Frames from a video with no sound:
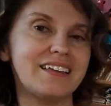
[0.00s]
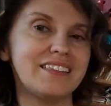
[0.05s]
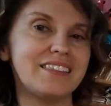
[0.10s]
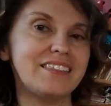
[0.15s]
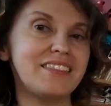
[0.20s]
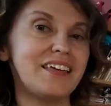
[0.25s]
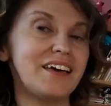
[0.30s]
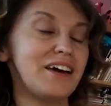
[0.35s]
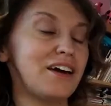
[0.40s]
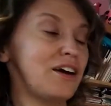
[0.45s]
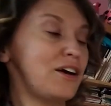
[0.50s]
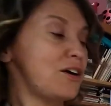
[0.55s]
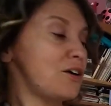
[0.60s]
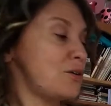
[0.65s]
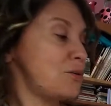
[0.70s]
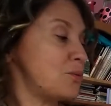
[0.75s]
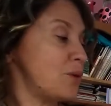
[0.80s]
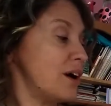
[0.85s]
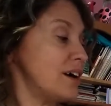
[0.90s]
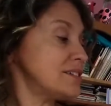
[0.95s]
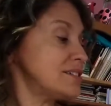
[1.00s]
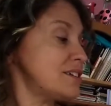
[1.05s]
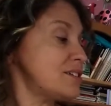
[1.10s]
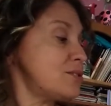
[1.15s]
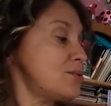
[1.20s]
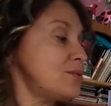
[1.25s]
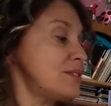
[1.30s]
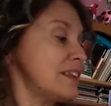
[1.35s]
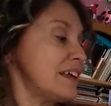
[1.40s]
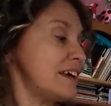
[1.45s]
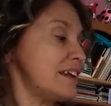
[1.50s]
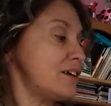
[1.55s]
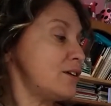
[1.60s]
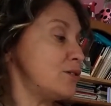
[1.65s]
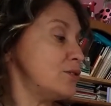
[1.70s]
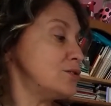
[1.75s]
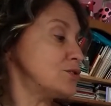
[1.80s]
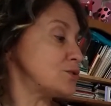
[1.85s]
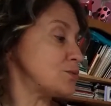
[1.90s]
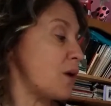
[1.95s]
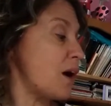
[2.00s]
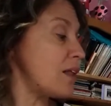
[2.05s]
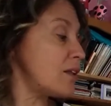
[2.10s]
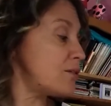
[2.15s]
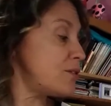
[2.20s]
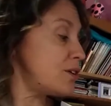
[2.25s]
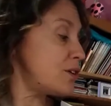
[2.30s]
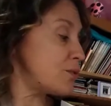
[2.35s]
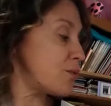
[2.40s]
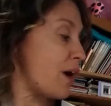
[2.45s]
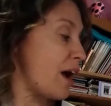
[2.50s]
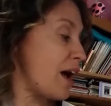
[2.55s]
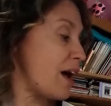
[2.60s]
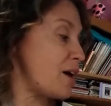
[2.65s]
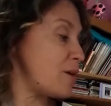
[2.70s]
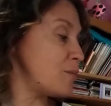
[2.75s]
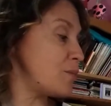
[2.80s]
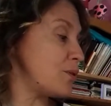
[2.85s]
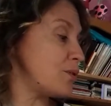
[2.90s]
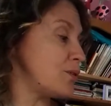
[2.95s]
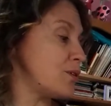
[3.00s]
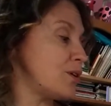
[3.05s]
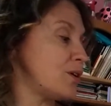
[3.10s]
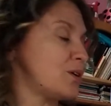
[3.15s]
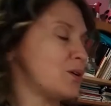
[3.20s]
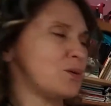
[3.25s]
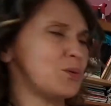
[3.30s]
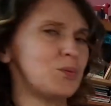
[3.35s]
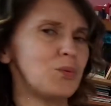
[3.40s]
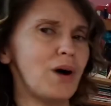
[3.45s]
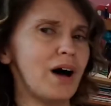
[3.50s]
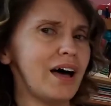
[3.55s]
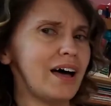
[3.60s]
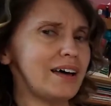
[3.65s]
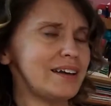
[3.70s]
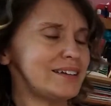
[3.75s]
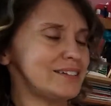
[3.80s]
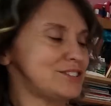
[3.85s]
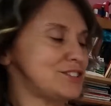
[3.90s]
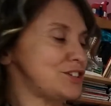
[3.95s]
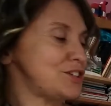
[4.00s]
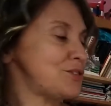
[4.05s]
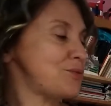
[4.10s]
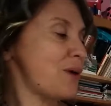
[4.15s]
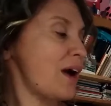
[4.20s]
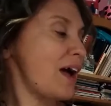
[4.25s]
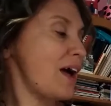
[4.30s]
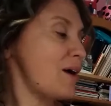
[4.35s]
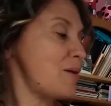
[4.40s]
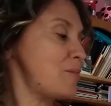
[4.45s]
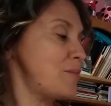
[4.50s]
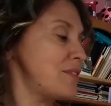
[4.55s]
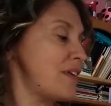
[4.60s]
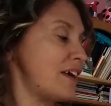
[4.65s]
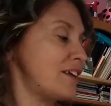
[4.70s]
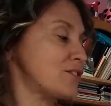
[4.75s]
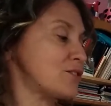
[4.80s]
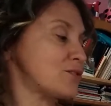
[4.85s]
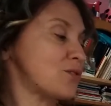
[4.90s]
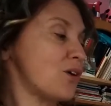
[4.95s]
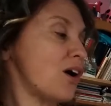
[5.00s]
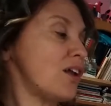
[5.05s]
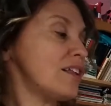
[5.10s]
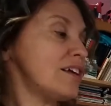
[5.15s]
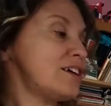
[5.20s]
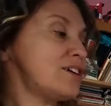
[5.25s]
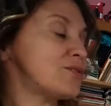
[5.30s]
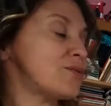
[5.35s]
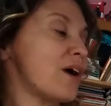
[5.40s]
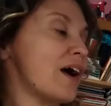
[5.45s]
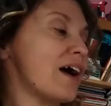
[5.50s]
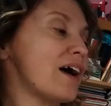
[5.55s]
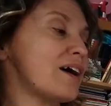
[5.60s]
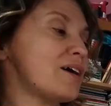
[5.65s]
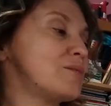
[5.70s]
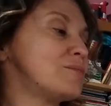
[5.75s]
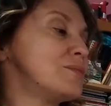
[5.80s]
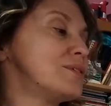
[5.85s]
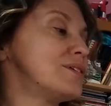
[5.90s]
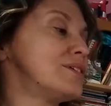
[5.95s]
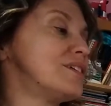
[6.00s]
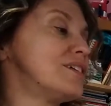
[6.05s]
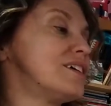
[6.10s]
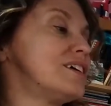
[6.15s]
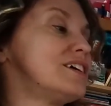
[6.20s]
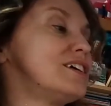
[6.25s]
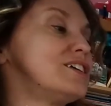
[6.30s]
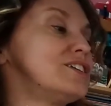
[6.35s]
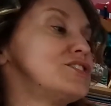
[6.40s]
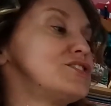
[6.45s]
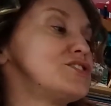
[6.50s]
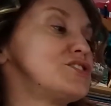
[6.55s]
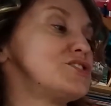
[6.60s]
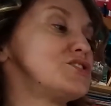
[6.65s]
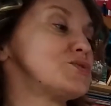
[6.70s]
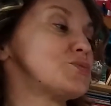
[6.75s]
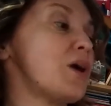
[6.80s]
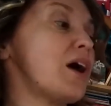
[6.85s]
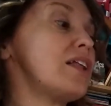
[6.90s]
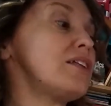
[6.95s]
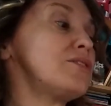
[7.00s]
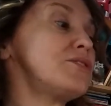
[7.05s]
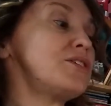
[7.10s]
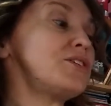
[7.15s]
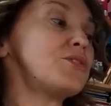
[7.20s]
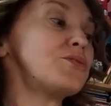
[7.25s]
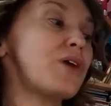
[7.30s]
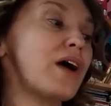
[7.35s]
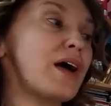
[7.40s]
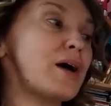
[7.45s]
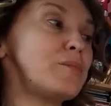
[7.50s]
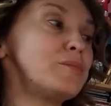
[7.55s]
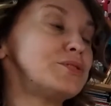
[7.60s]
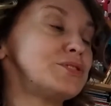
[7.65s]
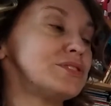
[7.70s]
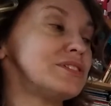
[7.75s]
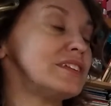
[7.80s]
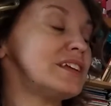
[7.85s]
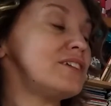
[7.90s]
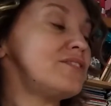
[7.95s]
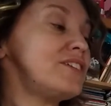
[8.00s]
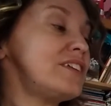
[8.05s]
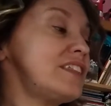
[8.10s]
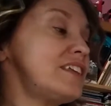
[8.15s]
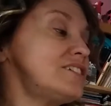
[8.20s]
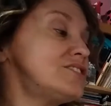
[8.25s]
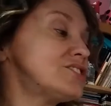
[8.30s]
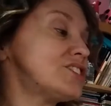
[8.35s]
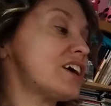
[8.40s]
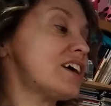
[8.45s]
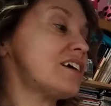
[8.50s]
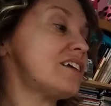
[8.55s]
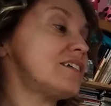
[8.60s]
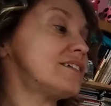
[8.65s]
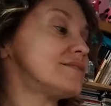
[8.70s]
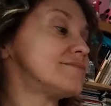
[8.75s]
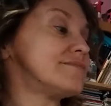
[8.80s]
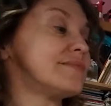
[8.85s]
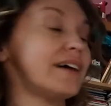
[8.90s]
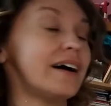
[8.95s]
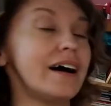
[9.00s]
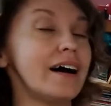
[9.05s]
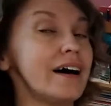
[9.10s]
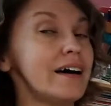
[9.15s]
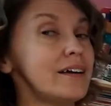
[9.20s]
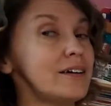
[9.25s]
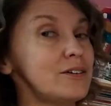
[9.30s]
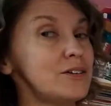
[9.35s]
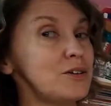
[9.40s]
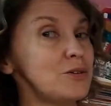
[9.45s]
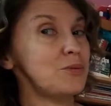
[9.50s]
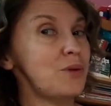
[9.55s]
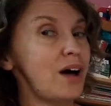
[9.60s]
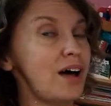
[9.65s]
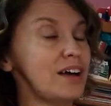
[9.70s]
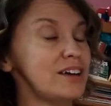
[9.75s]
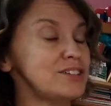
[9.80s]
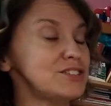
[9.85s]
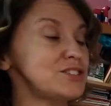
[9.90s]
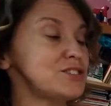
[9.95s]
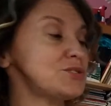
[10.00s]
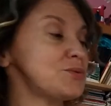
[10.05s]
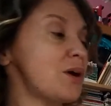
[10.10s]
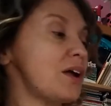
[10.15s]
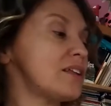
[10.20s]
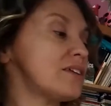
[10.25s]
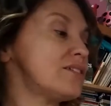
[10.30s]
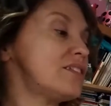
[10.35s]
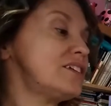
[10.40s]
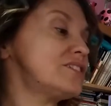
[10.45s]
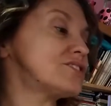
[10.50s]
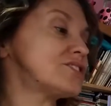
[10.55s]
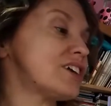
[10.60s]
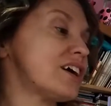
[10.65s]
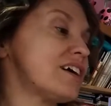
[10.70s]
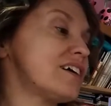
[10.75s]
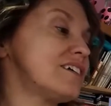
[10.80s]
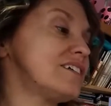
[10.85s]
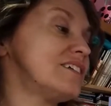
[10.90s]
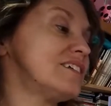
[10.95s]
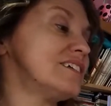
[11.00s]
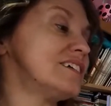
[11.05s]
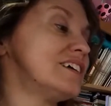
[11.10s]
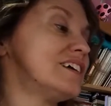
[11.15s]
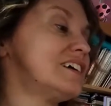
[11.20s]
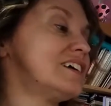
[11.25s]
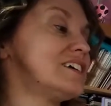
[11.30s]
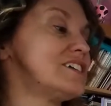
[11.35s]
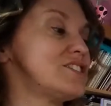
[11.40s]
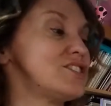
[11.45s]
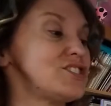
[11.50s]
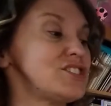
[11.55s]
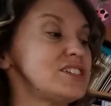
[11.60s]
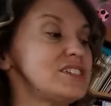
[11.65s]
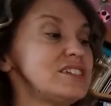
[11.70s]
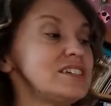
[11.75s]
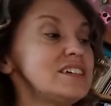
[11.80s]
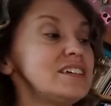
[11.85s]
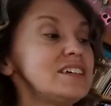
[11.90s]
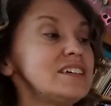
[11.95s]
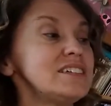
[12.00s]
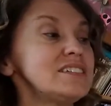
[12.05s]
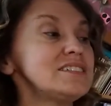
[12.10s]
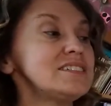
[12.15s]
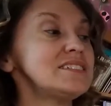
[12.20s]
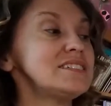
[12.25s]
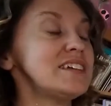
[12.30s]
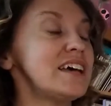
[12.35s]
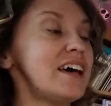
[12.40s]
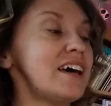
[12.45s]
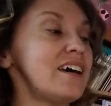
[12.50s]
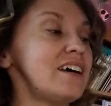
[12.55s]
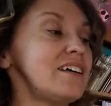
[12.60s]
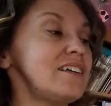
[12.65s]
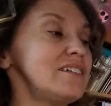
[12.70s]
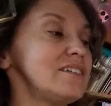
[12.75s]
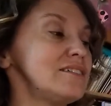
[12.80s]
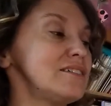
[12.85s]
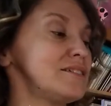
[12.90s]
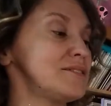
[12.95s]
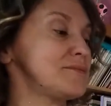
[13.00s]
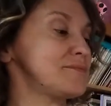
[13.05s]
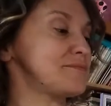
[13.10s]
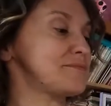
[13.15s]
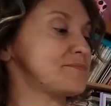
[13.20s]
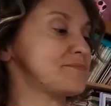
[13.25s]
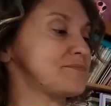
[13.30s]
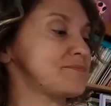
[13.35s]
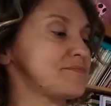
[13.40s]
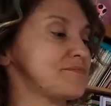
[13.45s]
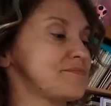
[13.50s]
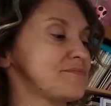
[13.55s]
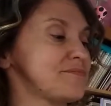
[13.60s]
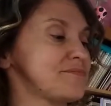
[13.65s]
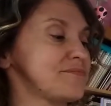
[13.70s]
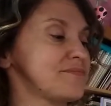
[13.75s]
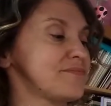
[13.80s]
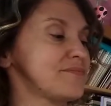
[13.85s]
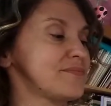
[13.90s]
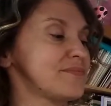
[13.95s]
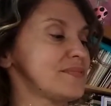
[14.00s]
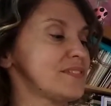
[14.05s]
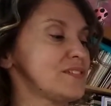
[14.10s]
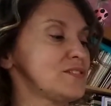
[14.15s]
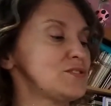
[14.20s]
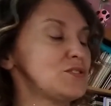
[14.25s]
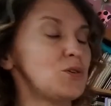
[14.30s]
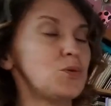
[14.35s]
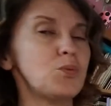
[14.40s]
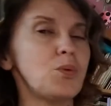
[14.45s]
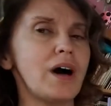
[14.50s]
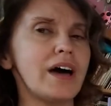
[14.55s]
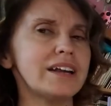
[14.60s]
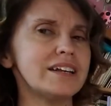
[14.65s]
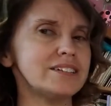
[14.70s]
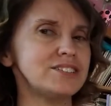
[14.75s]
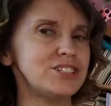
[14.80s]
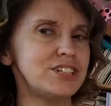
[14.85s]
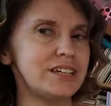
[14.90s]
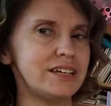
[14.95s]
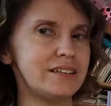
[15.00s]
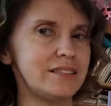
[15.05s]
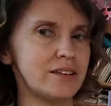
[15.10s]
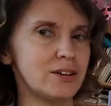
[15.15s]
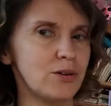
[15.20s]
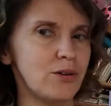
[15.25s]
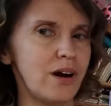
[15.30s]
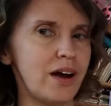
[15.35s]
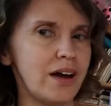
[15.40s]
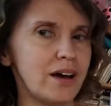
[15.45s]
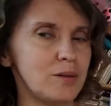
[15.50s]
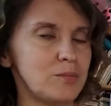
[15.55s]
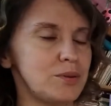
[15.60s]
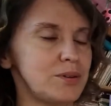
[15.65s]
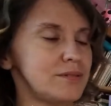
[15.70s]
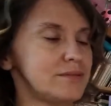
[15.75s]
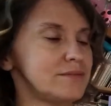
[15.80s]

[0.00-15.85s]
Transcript: There was an old lady who swallowed a crab. Why did she grab that crawling crab? She swallowed the crab to live in the shell. I don't why she swallowed the shell. She didn't tell. So why did she eat the crab?